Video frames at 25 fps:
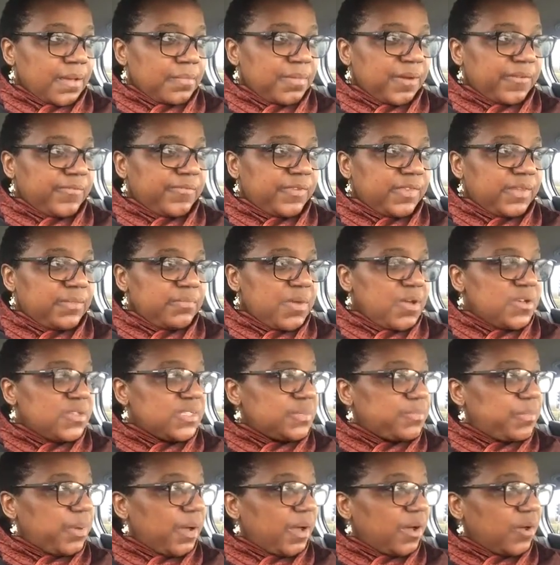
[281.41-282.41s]
But for the
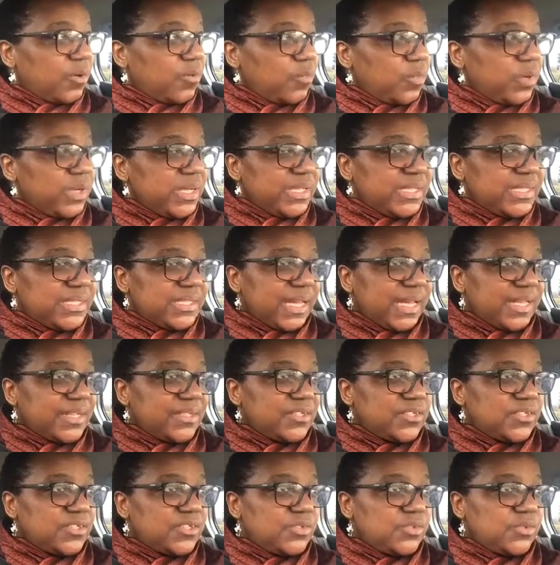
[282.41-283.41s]
most part, we
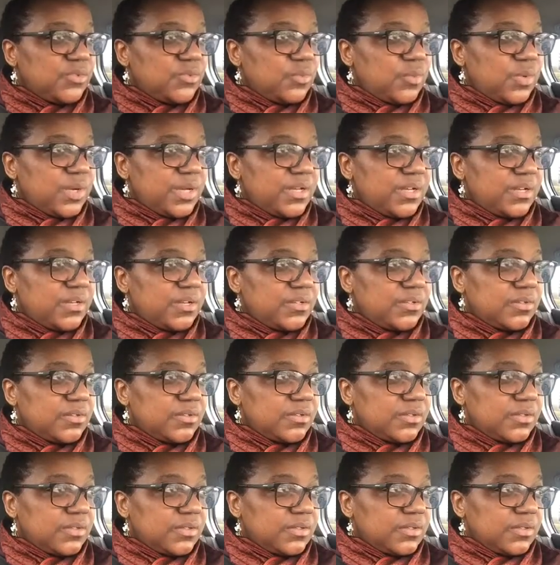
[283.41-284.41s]
tend to work
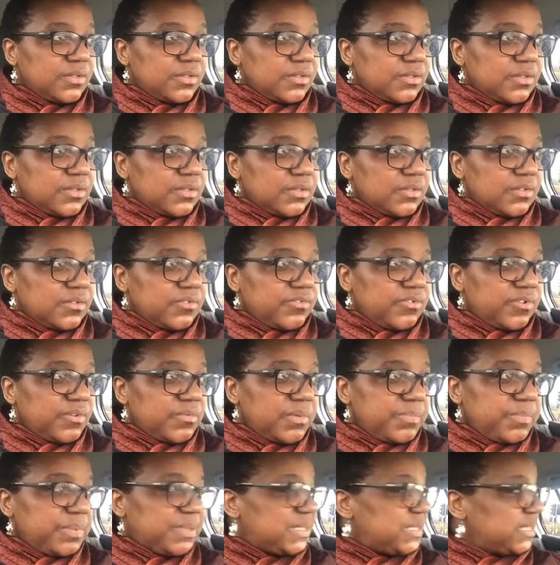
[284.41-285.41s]

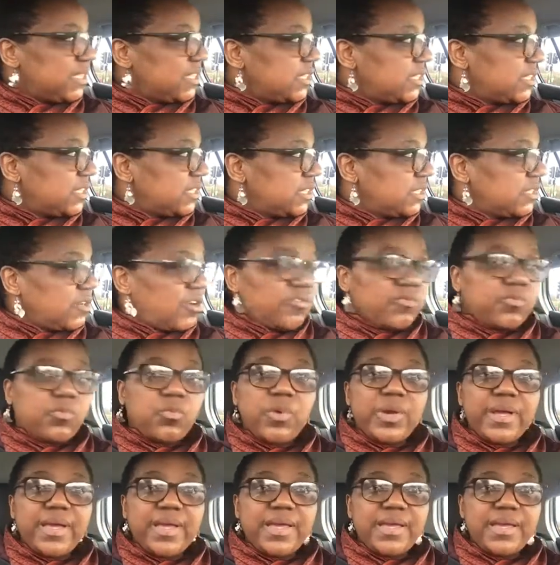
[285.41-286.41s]
from a position of
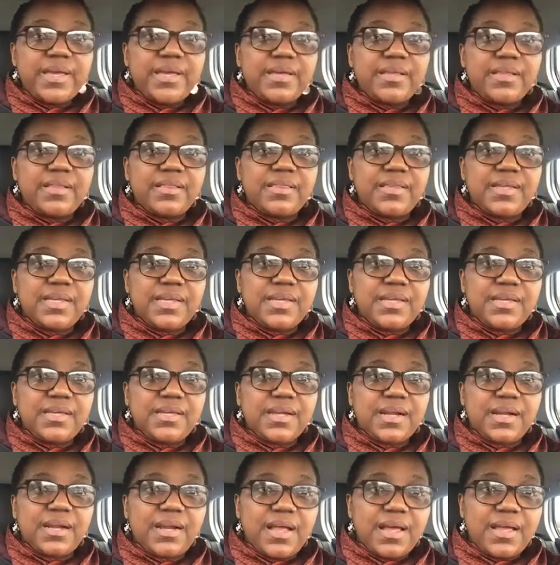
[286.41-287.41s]
where the
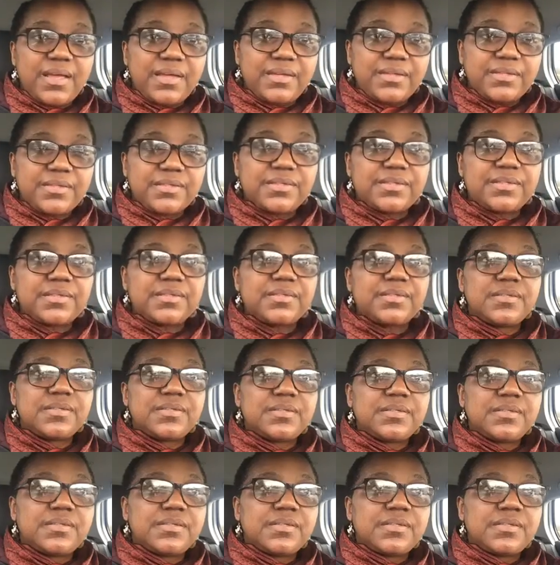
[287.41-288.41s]
client
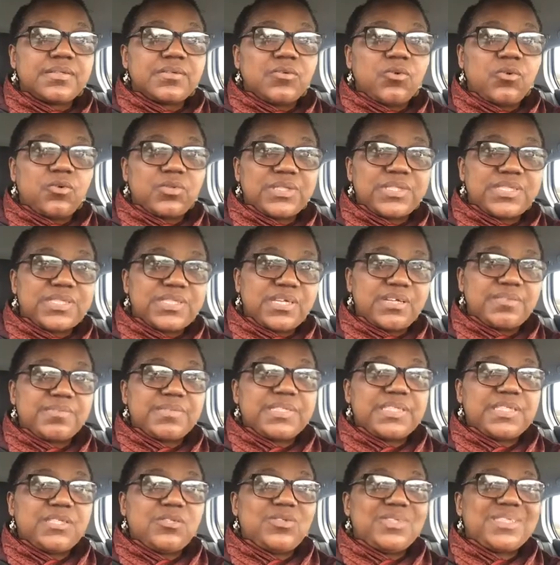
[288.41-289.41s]
or the
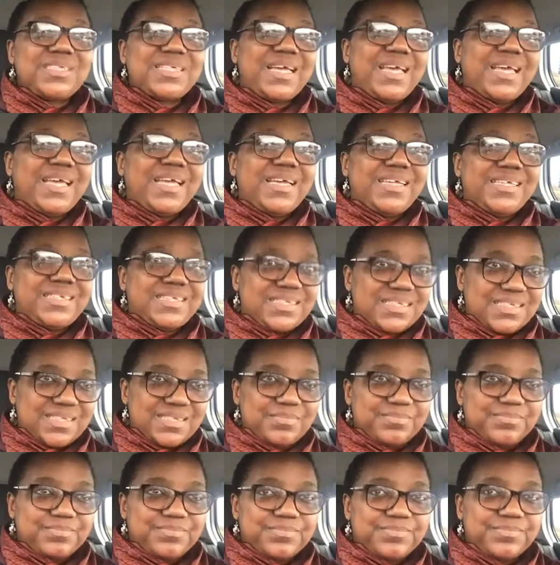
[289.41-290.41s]
service user
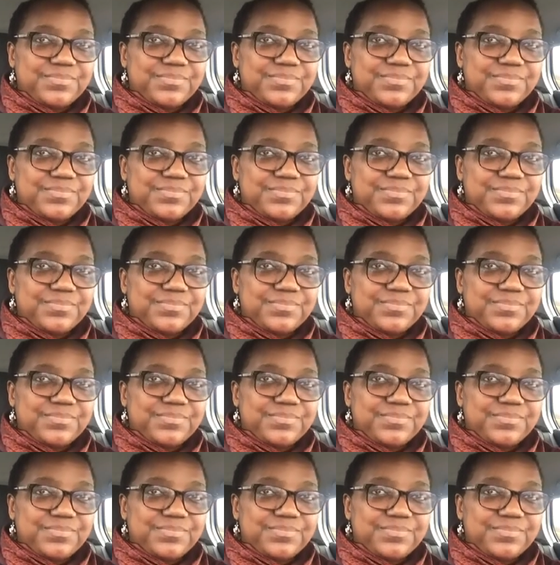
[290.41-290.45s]
is.